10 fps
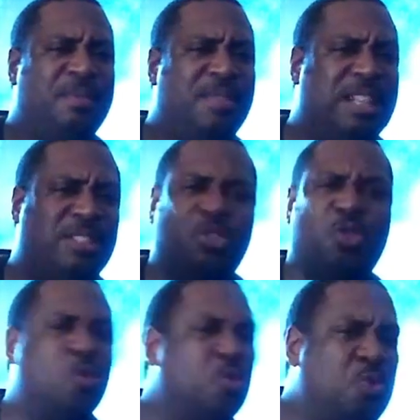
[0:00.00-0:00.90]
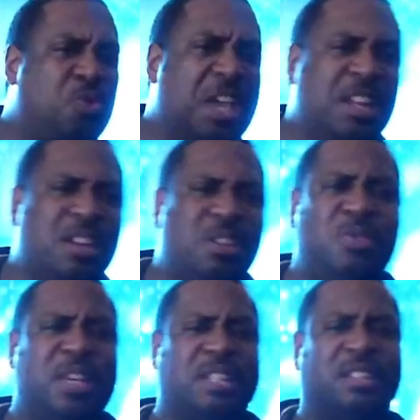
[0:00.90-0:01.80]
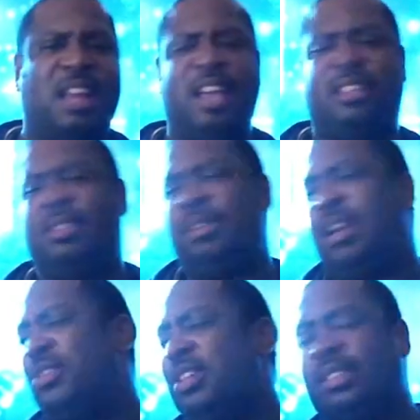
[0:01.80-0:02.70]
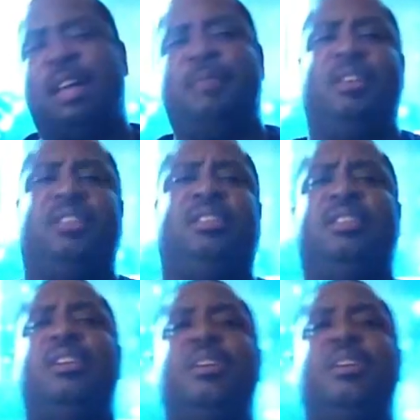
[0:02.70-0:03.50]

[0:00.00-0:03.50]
it's the cool thing to do, get your likes up, y'all need to stop that shit.